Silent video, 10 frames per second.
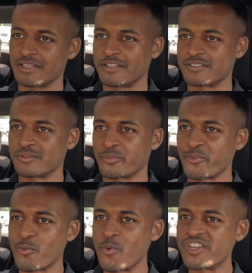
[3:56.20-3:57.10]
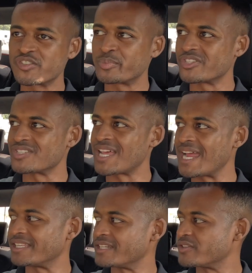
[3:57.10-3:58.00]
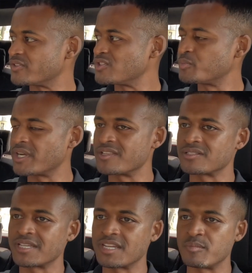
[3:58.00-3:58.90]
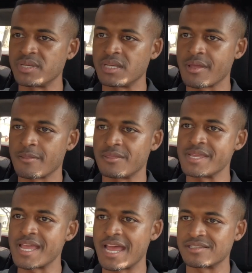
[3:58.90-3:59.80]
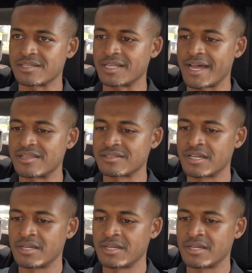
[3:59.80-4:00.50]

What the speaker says: It's whisper silent, super insulated being the S-Class,